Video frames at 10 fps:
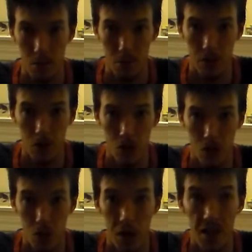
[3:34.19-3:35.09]
from the
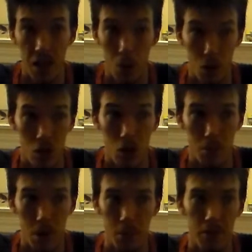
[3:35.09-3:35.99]
first two, and the
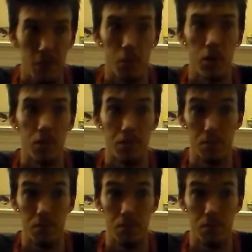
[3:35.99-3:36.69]
original Mummy from the